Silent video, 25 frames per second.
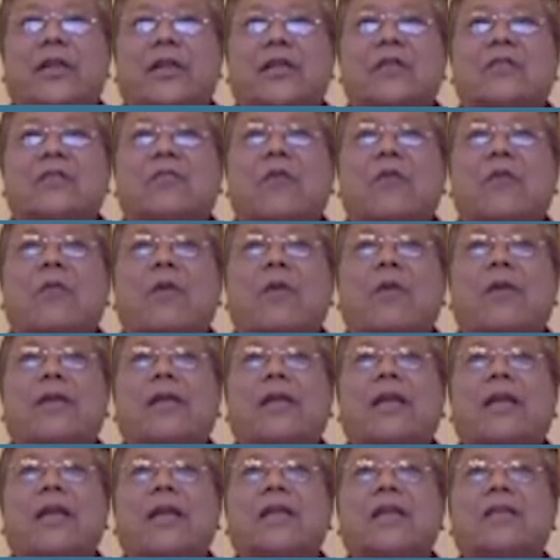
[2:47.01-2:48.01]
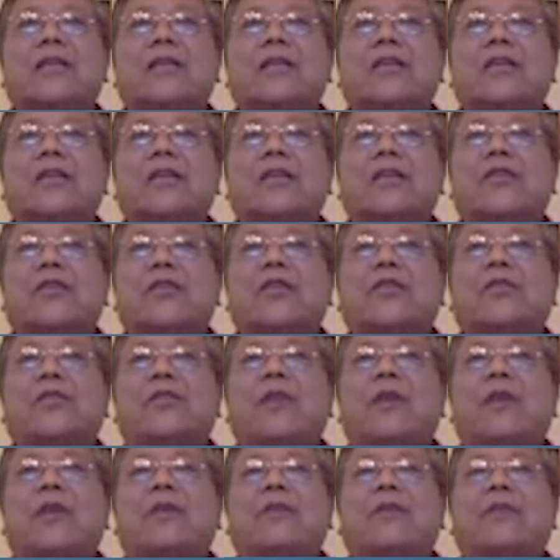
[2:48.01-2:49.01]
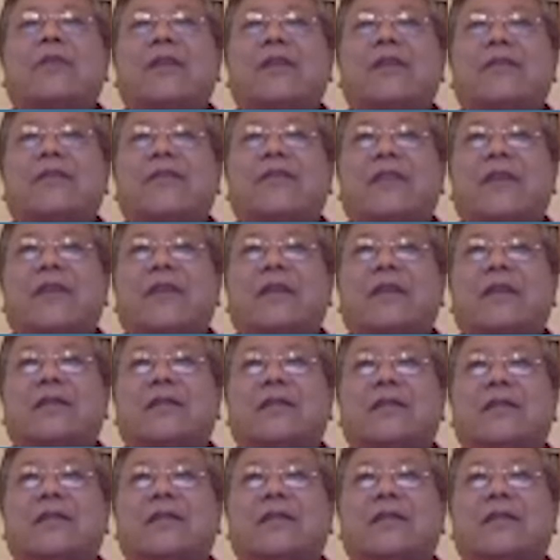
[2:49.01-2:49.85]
So what we did is QQ modified the ferritin,